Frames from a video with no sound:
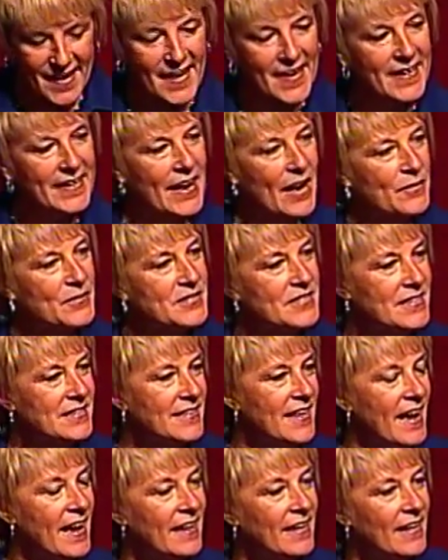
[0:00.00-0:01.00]
Now
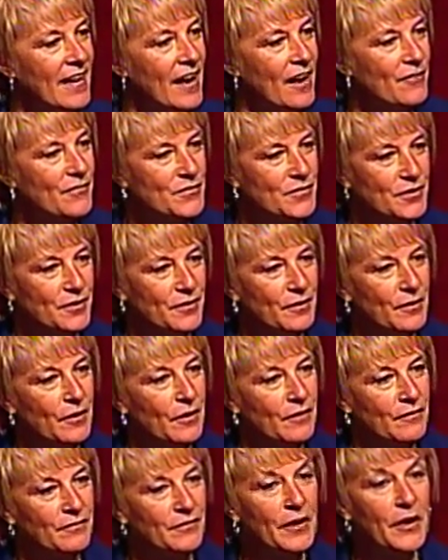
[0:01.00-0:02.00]
today, after a
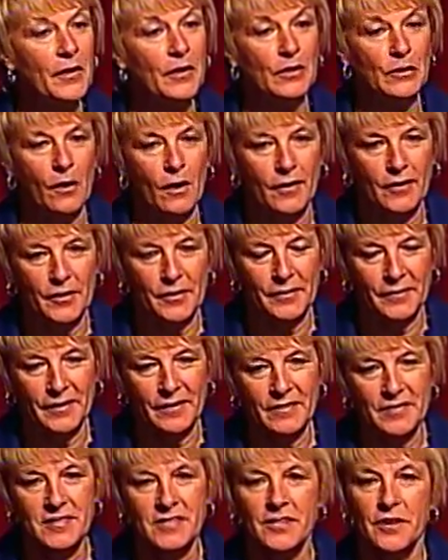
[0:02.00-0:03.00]
very long career,
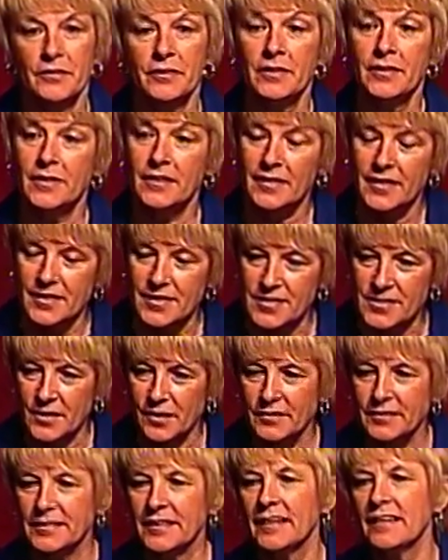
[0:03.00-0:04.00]
started in
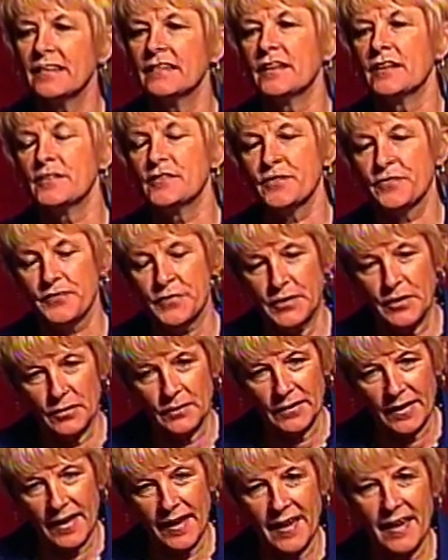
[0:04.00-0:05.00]
consulting, led to
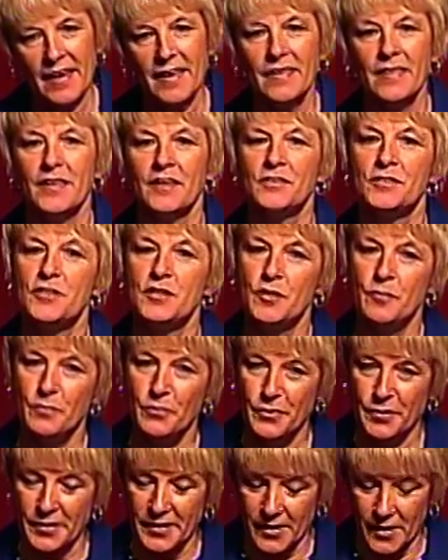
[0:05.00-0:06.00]
Frito-Lay, then to the
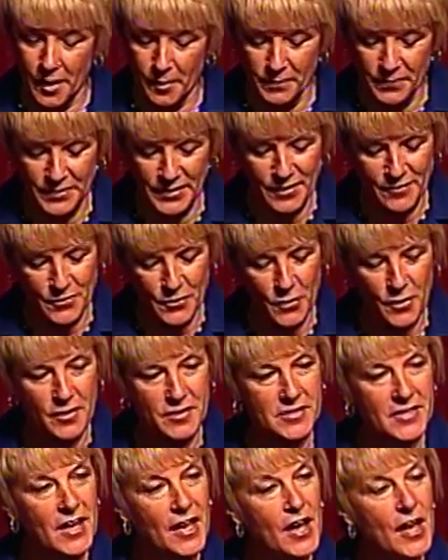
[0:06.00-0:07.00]
brewing company, of
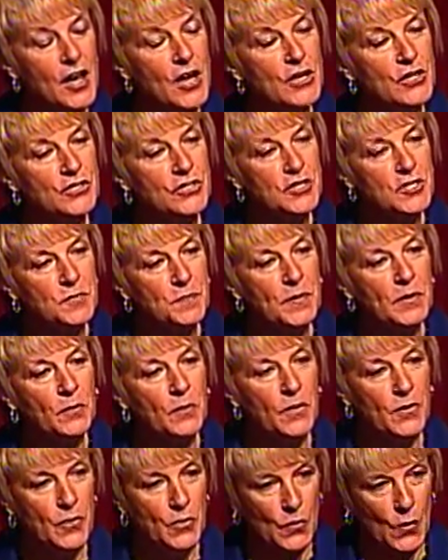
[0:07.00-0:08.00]
course, she's been
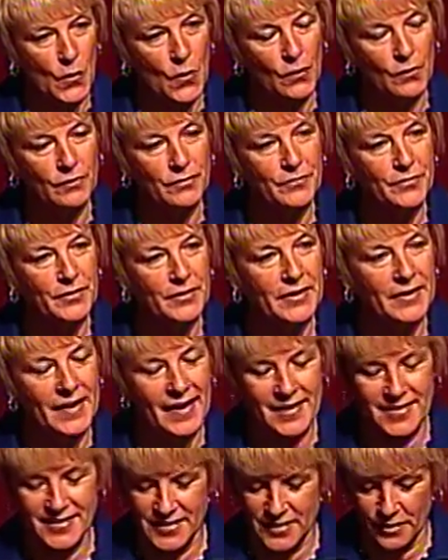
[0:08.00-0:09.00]
with Knoll for the
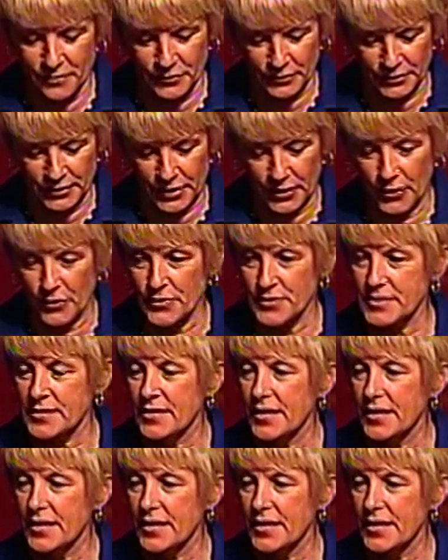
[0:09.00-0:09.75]
last several years.